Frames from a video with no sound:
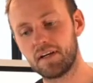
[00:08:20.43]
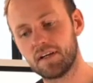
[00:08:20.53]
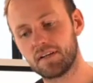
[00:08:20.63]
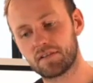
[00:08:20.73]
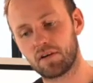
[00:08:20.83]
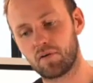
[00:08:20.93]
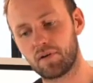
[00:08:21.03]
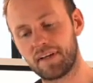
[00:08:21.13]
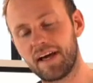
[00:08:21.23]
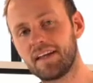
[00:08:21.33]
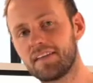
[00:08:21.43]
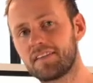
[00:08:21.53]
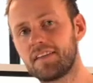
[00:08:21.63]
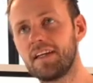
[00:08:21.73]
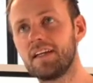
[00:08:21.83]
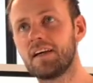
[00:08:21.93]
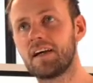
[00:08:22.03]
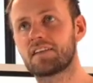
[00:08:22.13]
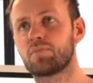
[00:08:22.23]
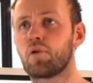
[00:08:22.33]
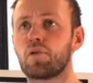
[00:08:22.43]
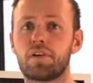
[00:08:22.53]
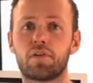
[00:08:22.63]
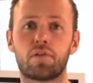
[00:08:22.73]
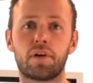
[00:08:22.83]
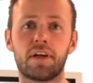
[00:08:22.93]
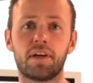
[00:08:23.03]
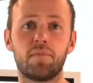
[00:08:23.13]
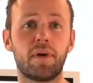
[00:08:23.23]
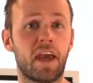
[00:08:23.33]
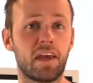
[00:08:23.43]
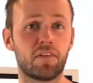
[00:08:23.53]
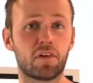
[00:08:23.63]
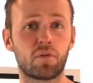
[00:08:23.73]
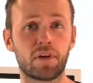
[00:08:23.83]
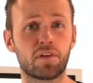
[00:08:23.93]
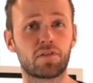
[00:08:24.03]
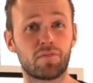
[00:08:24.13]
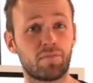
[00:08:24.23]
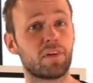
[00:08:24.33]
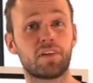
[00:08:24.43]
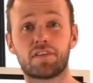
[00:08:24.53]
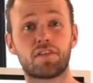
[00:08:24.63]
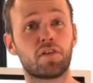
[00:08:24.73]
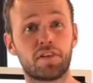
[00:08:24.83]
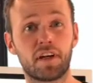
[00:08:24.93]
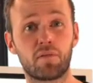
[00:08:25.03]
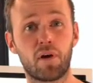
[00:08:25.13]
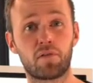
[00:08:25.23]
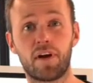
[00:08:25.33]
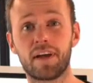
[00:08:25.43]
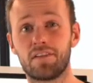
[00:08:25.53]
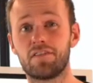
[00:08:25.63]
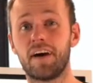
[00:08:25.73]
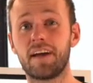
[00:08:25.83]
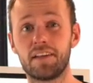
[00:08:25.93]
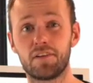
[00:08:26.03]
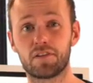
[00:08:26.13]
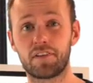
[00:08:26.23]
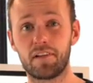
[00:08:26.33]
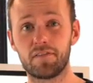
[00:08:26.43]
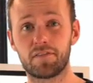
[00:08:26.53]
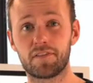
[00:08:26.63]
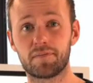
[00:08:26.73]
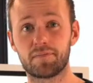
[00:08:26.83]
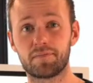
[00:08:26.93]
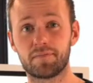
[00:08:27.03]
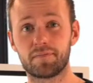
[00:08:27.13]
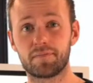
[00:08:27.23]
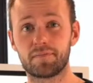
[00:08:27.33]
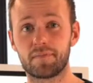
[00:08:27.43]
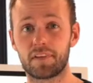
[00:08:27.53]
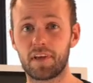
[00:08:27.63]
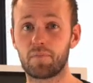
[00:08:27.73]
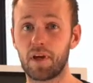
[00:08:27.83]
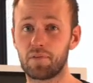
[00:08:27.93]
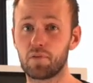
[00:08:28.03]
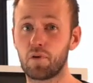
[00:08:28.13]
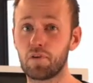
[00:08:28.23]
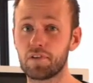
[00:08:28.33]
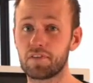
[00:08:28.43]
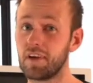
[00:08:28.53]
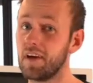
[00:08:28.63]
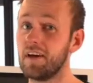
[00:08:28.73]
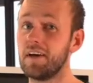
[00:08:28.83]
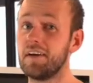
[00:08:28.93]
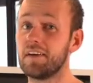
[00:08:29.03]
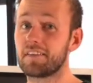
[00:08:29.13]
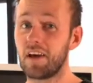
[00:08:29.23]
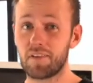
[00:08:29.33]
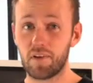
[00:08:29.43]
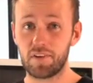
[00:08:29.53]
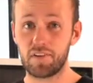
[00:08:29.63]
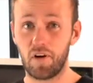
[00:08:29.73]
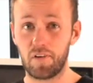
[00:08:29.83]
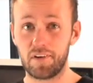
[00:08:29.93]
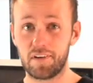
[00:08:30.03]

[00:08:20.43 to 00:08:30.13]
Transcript: So that is the exploratory behavior when you're searching around trying to find it yourself. Sometimes it works, sometimes it's hard.